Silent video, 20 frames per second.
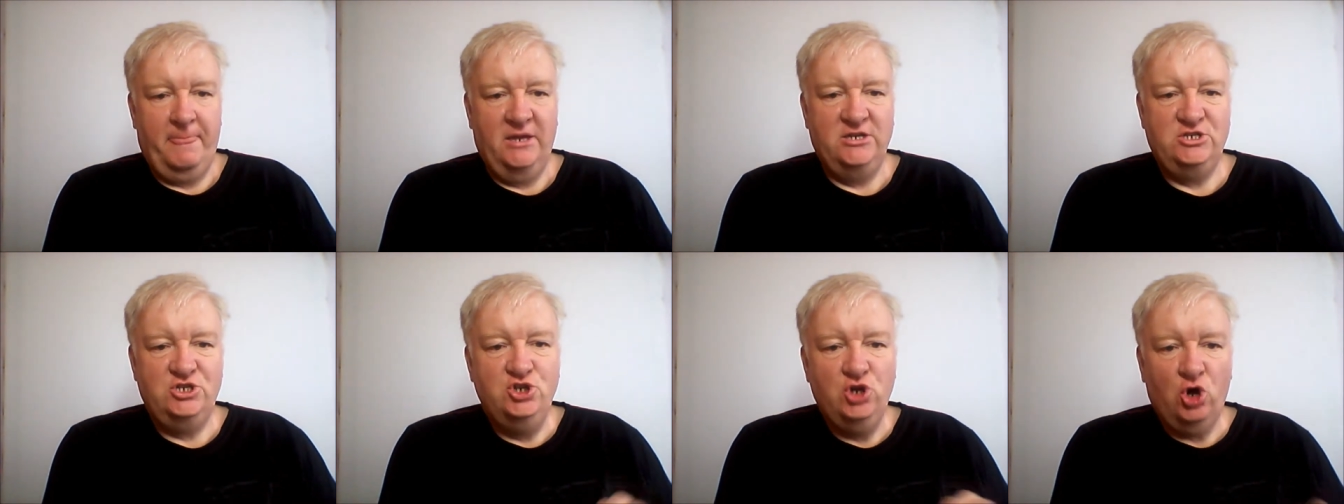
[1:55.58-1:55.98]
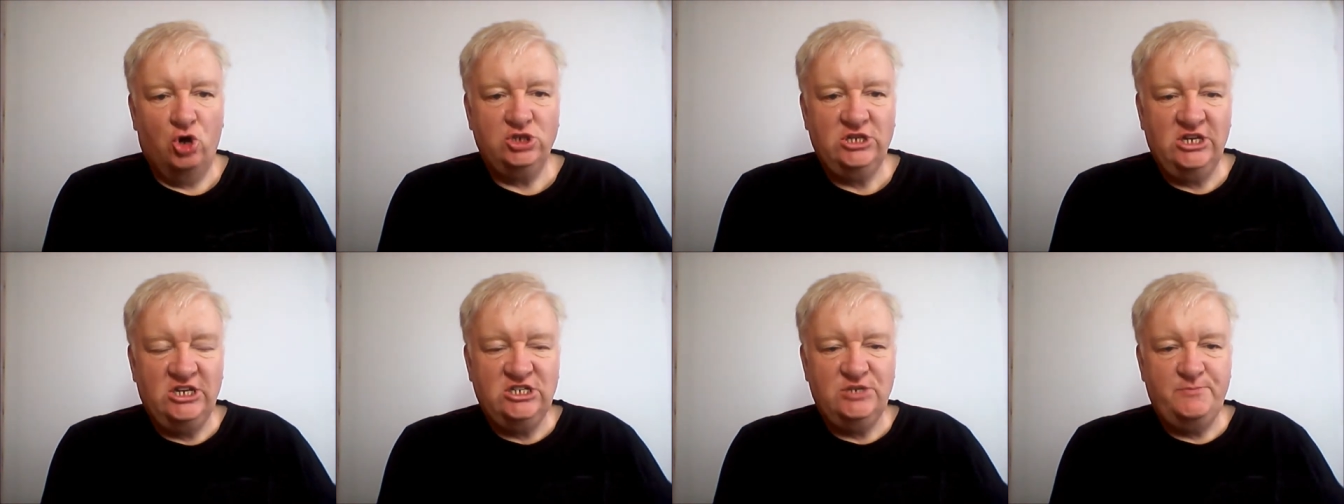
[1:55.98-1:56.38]
It's
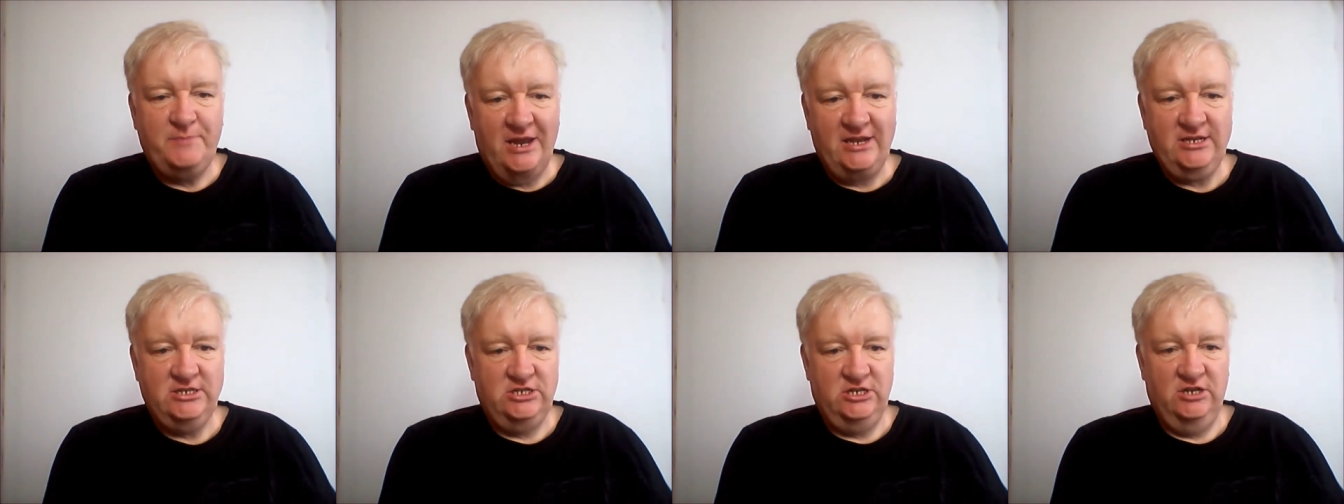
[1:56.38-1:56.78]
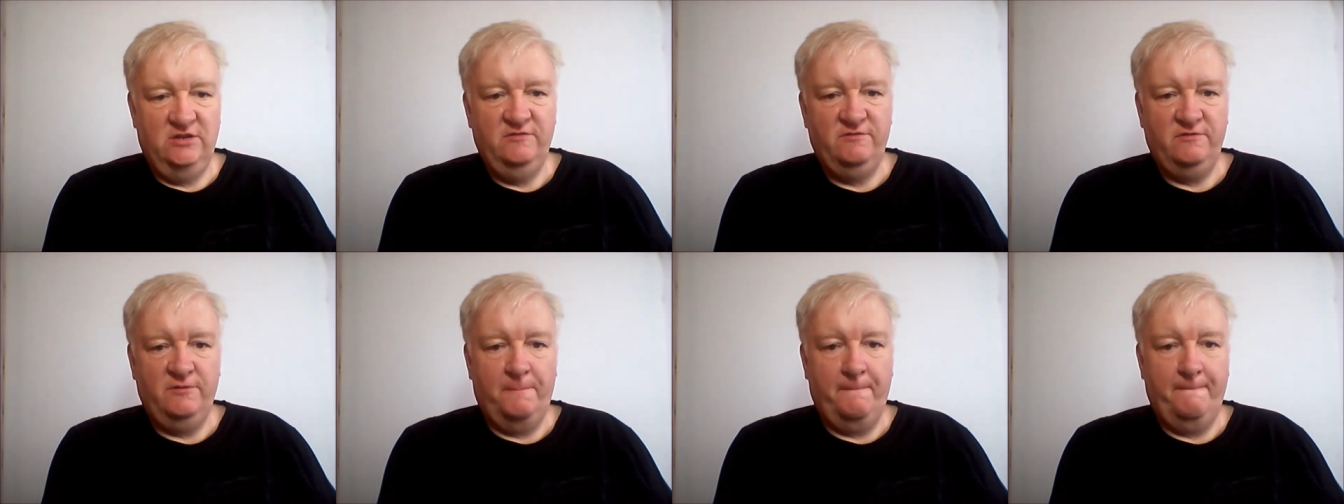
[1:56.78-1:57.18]
not
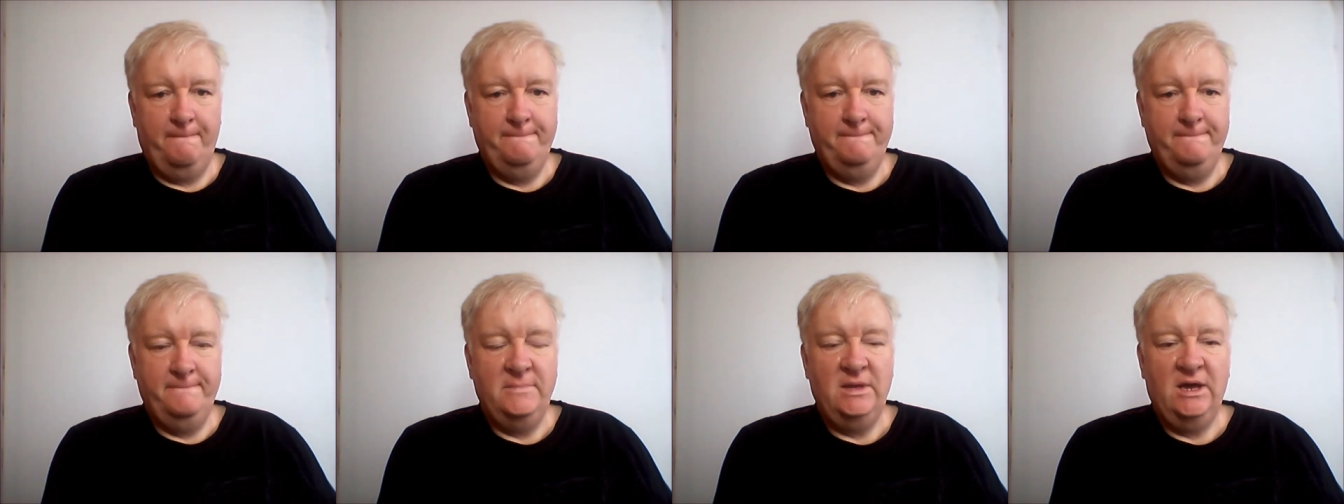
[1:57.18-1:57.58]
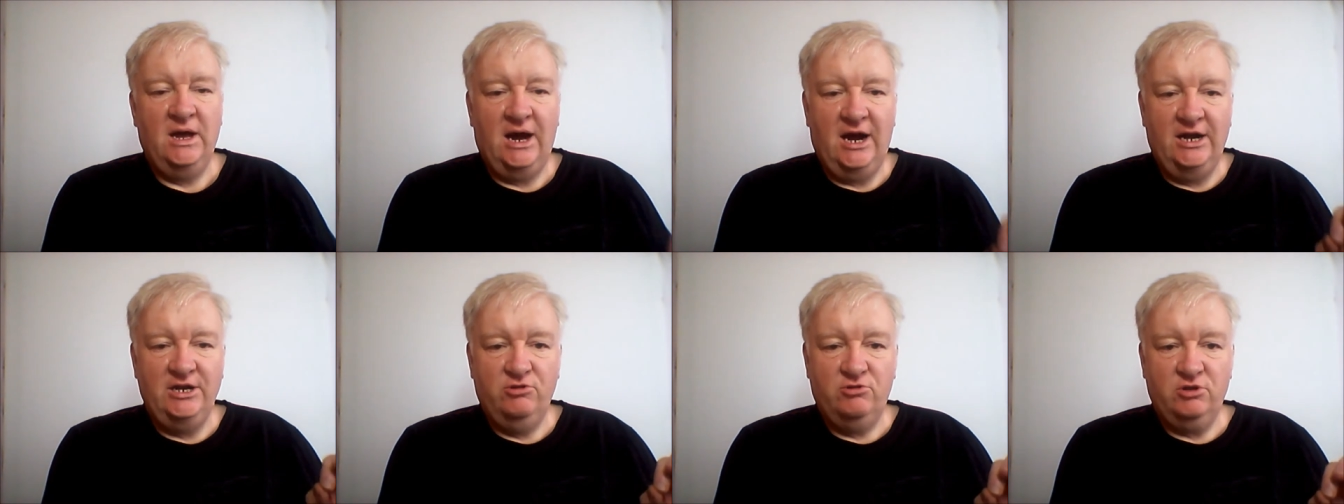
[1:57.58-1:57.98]
expensive,
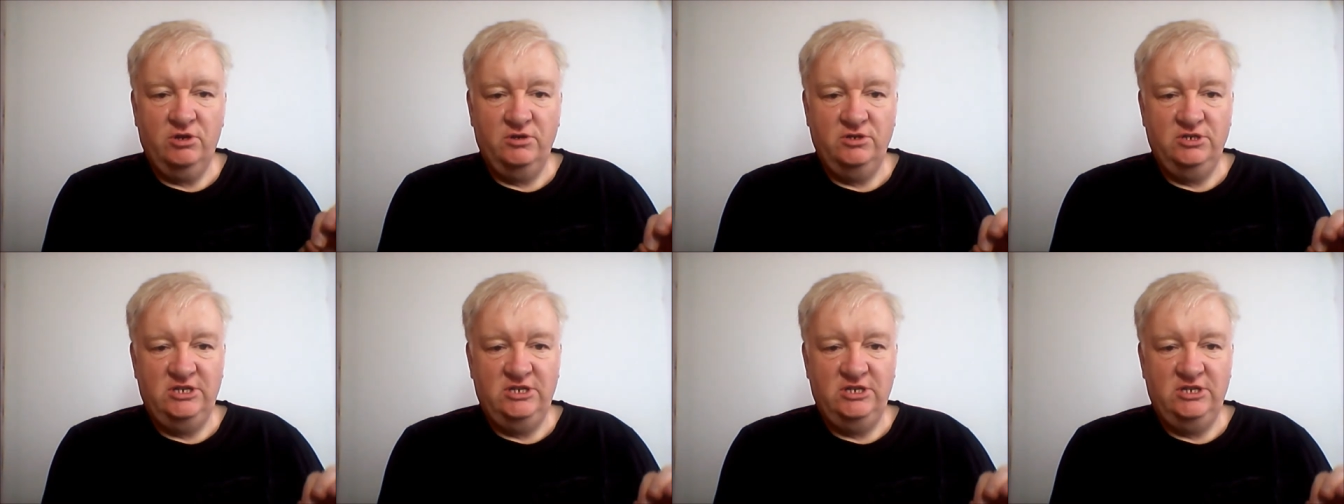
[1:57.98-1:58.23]
and you can